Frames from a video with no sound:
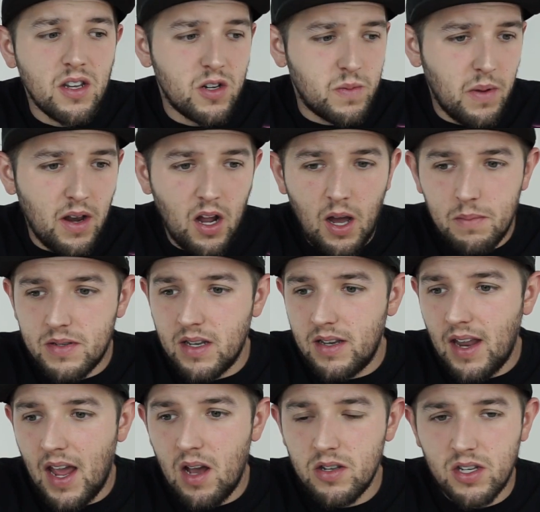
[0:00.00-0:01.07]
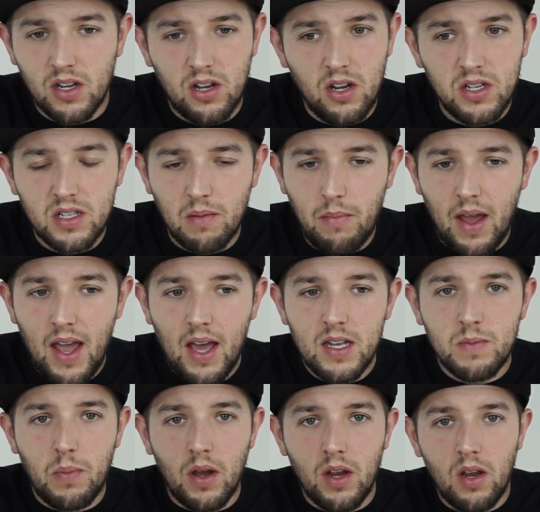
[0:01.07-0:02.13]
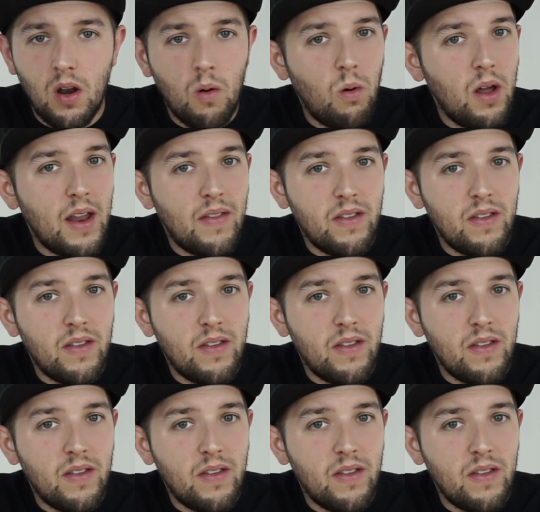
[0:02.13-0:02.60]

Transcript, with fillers: There's been ups and downs and goods and bads, but you know what?